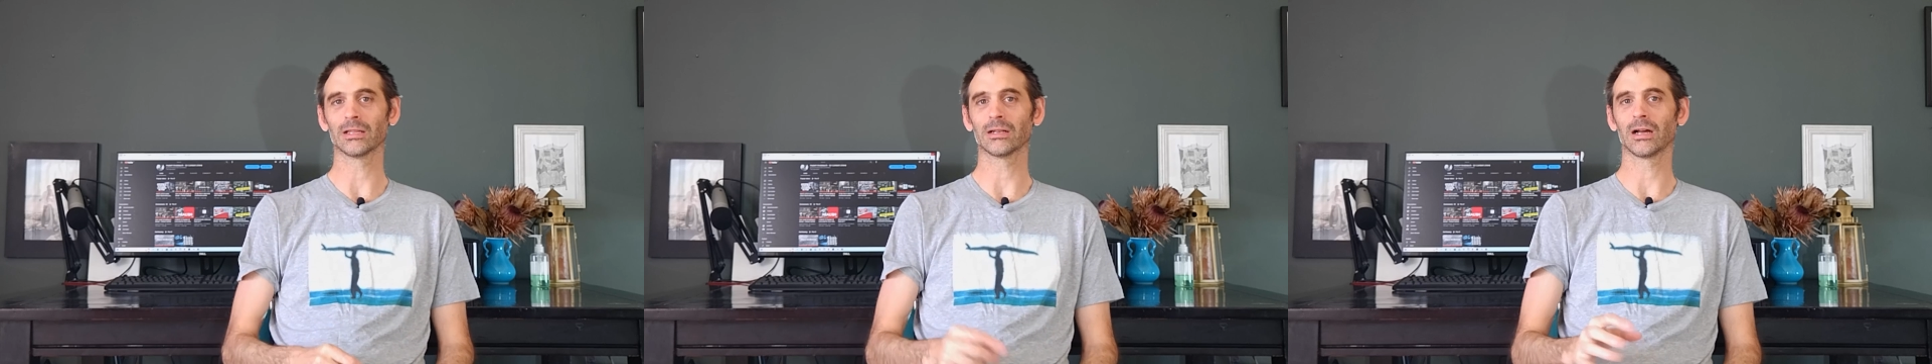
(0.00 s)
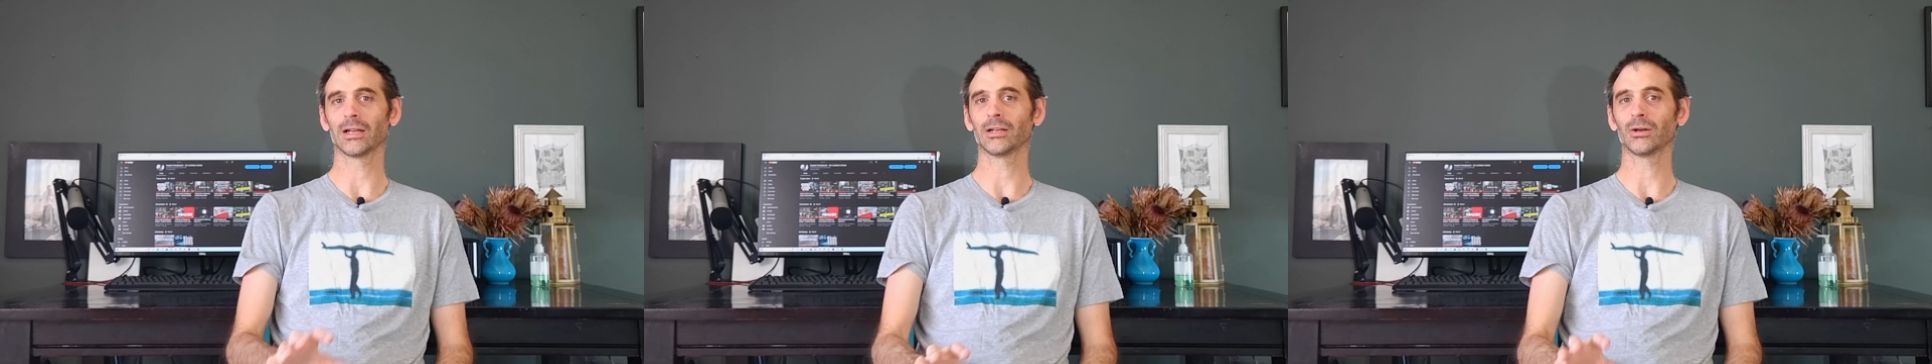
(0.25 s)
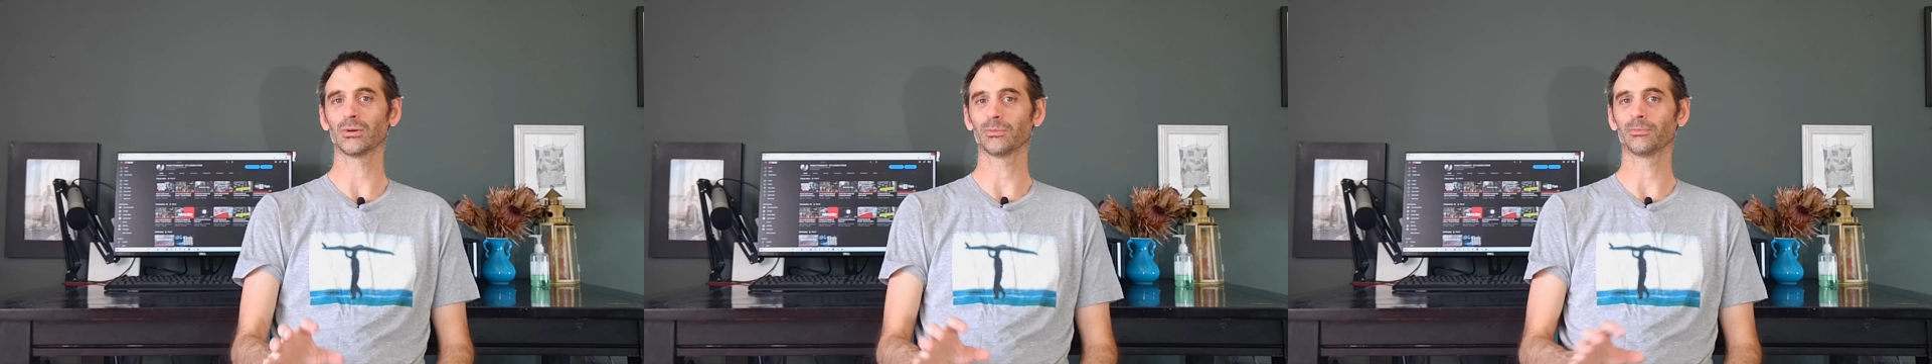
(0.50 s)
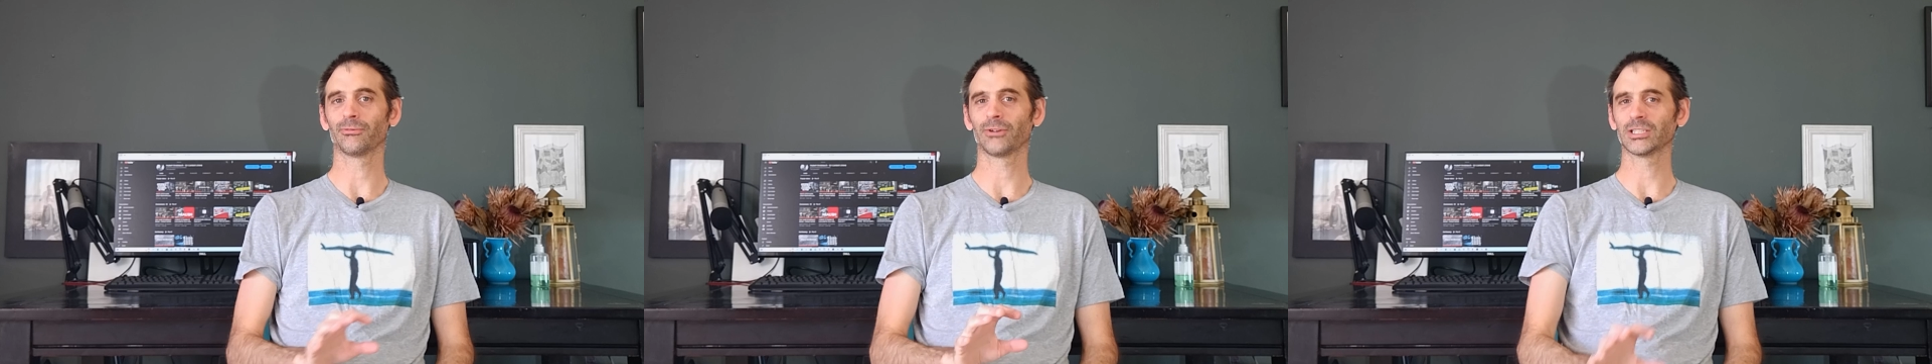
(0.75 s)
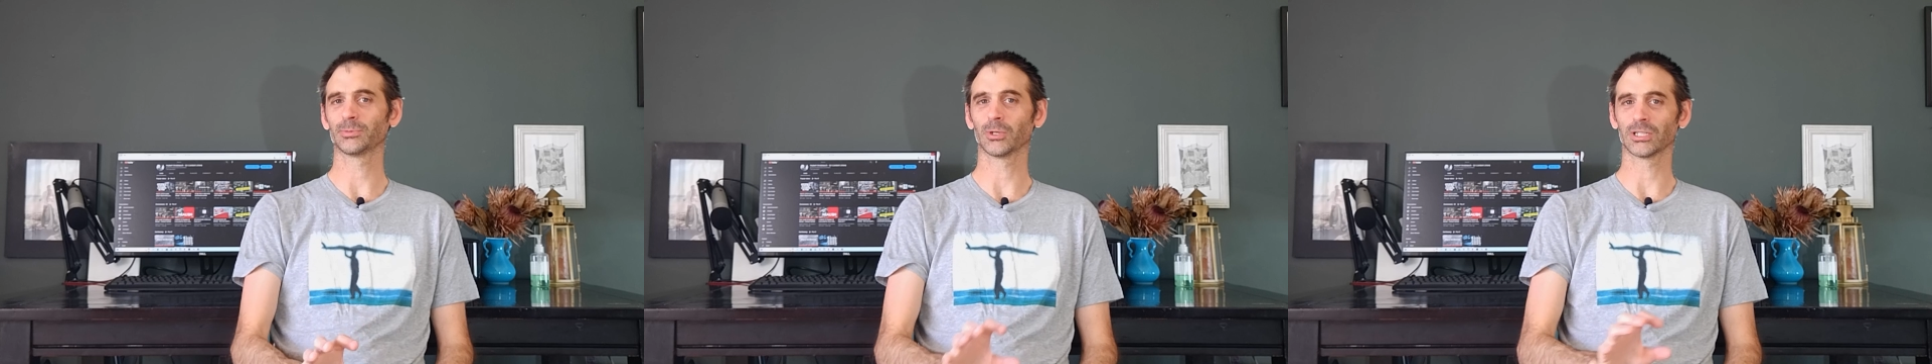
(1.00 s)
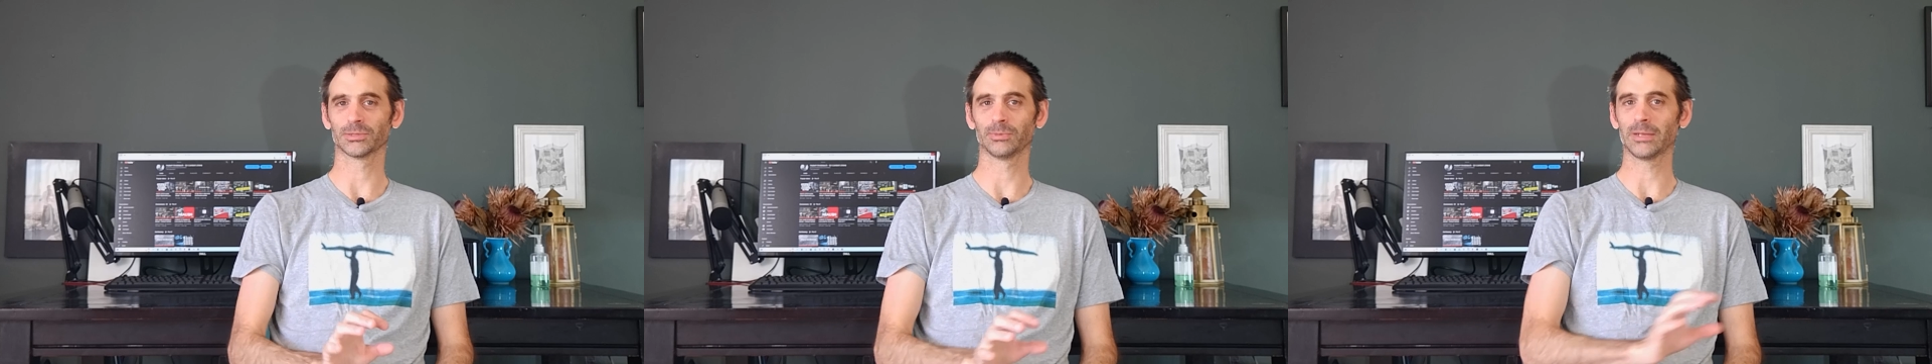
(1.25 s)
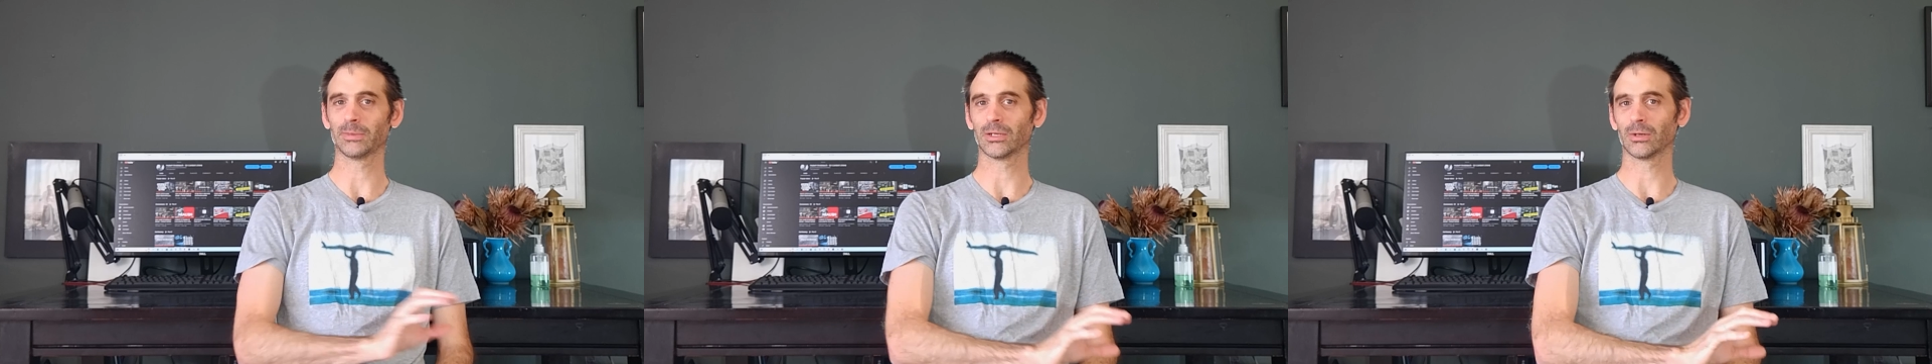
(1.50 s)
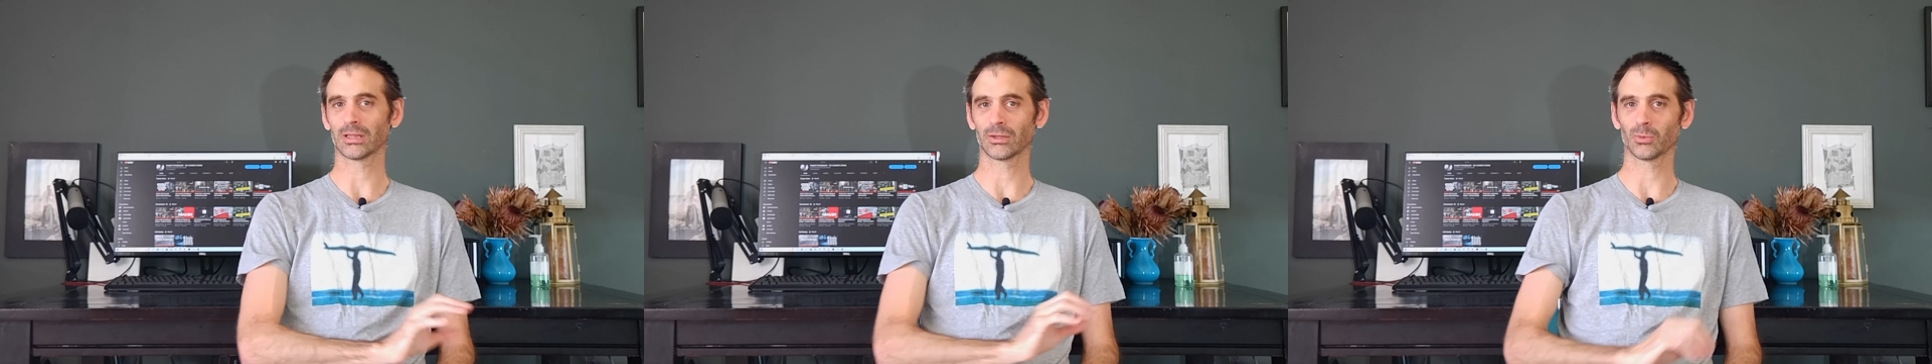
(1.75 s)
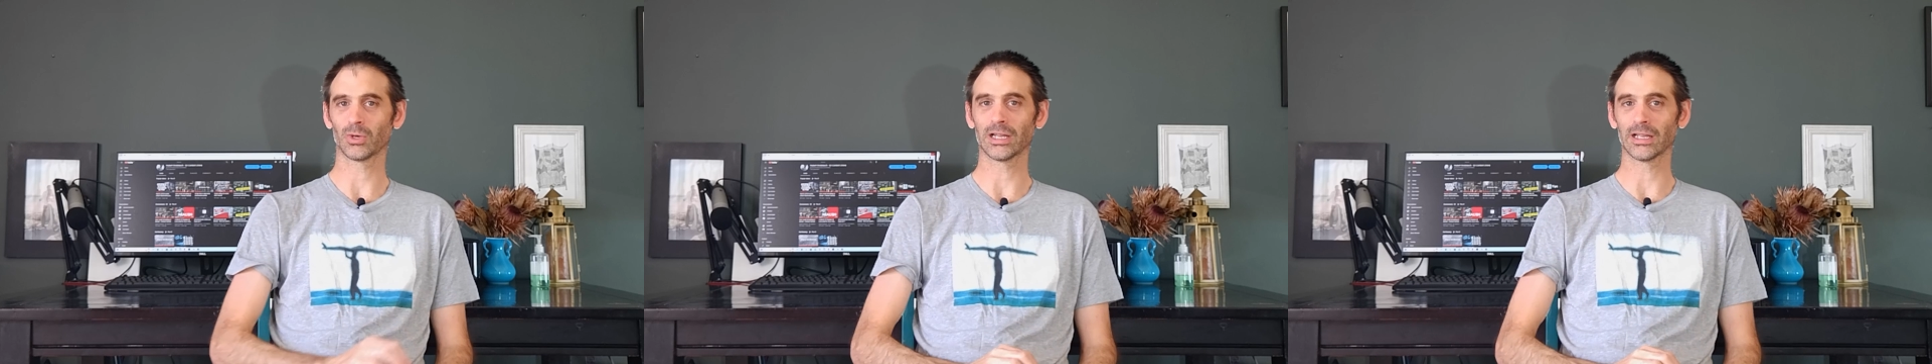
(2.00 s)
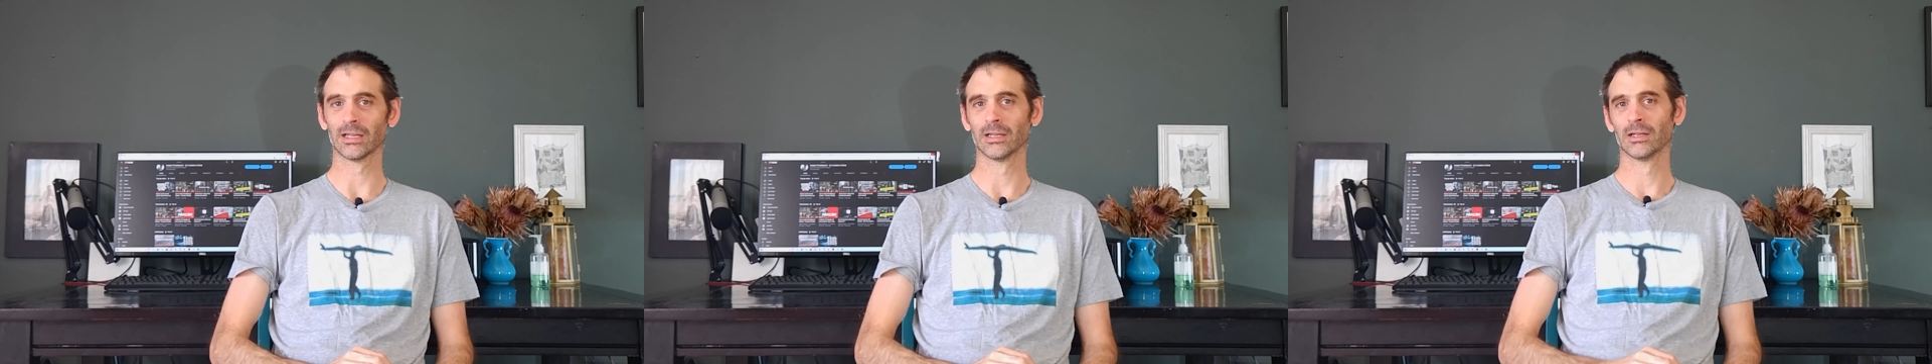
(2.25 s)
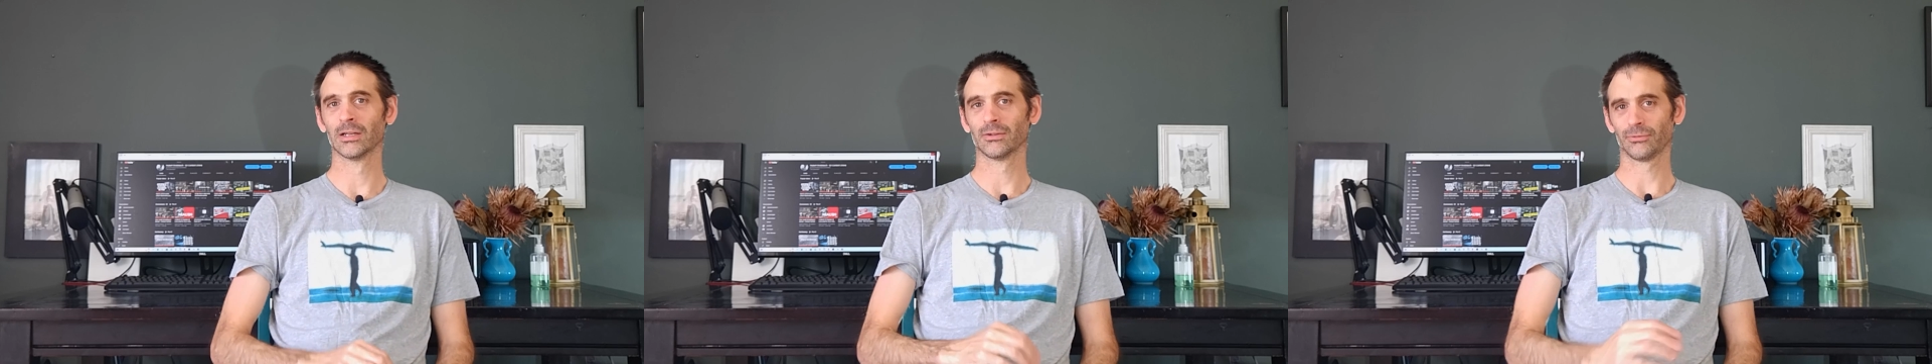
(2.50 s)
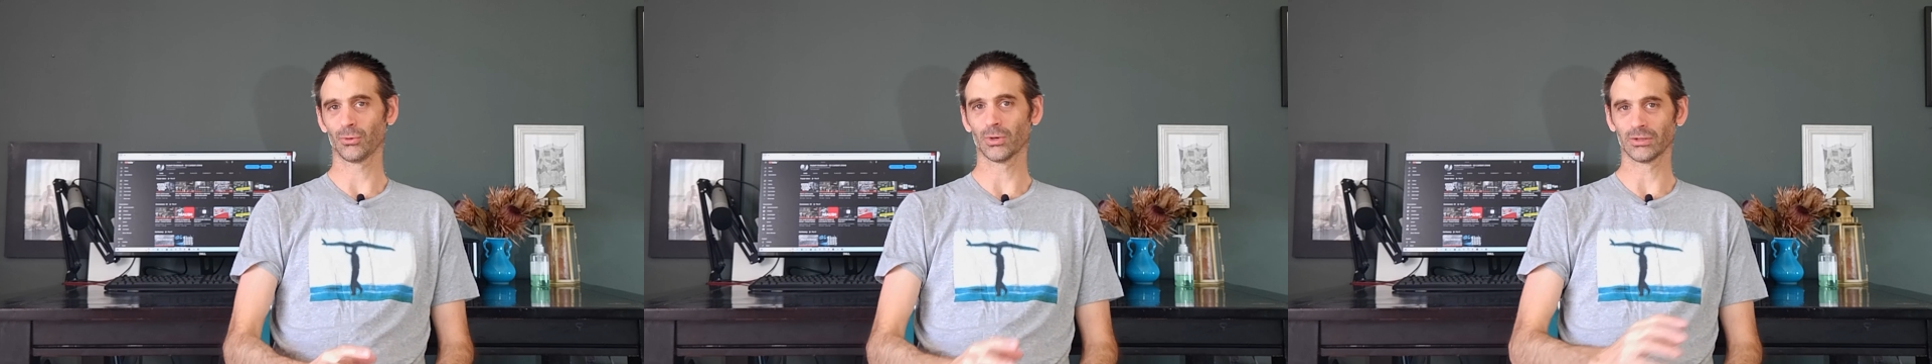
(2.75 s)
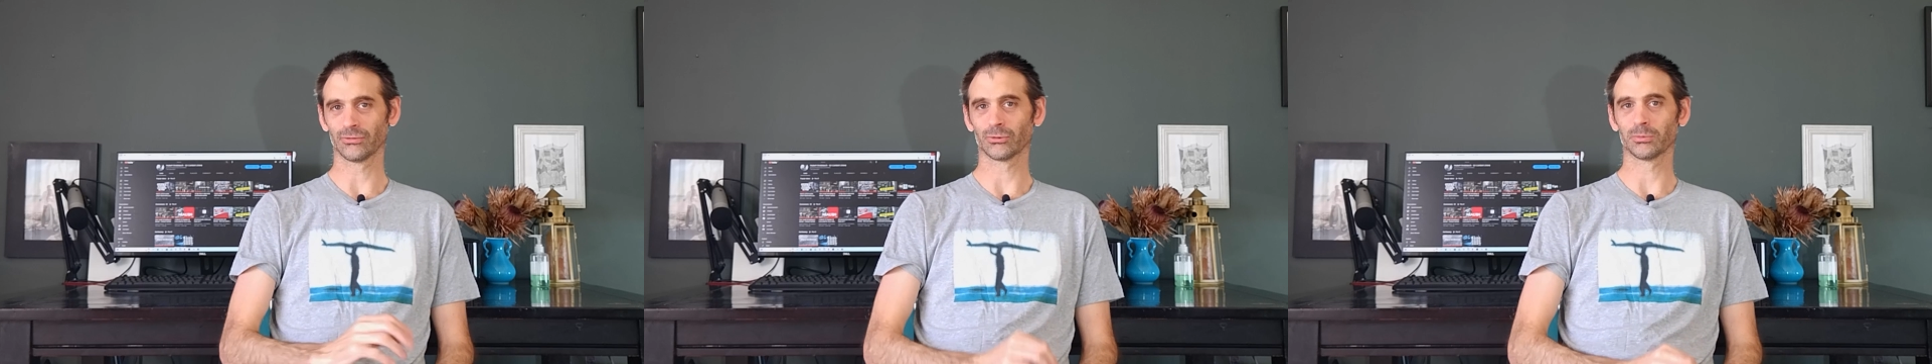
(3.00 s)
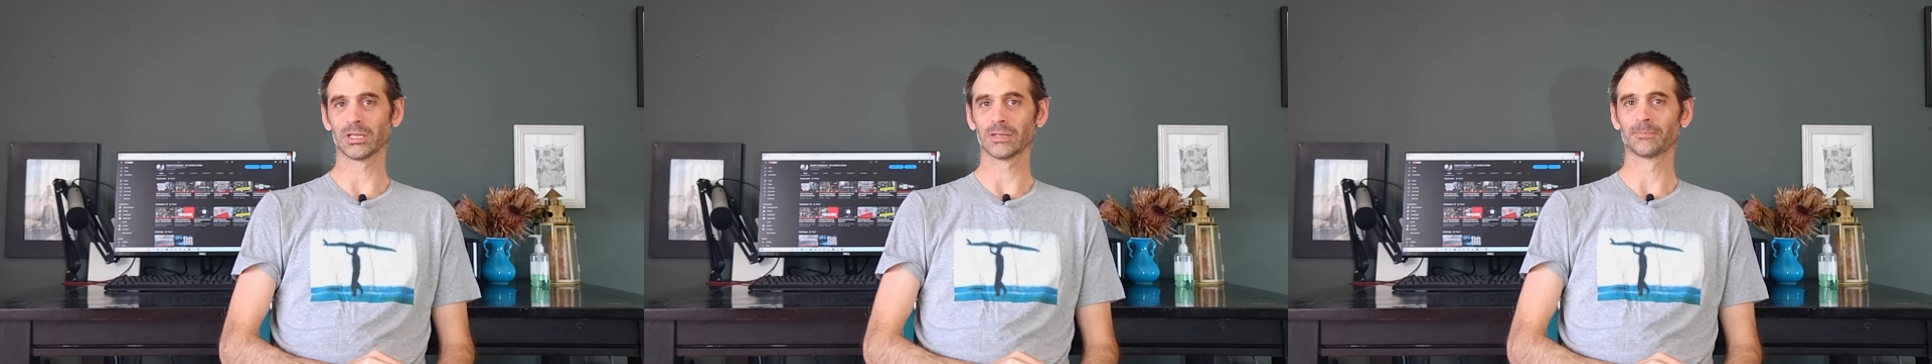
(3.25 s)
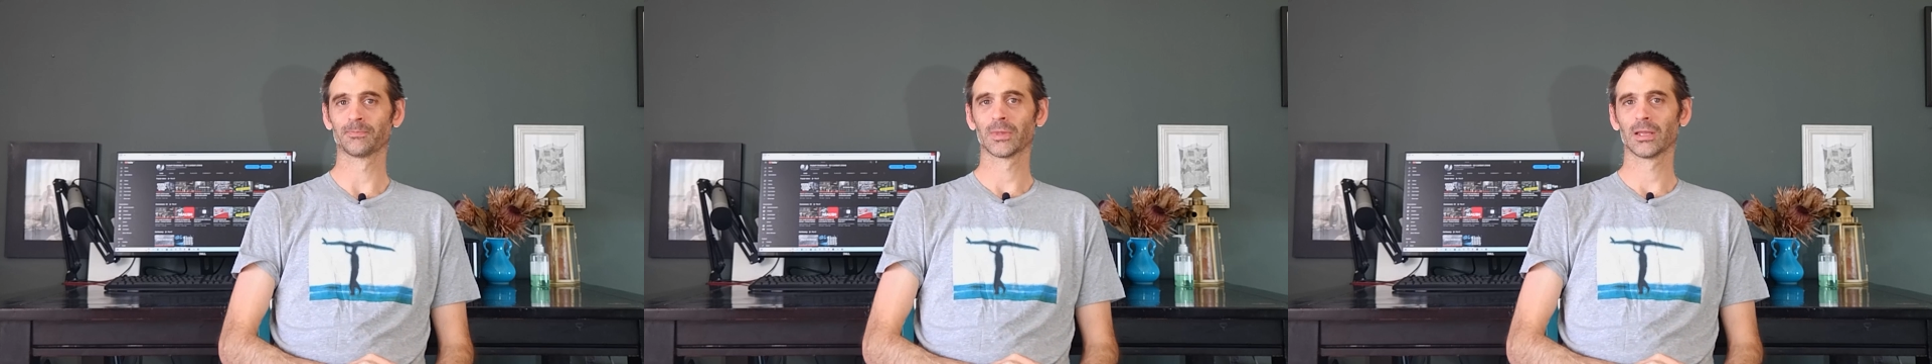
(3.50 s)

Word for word: then I know Facebook is maybe not the way forward for me.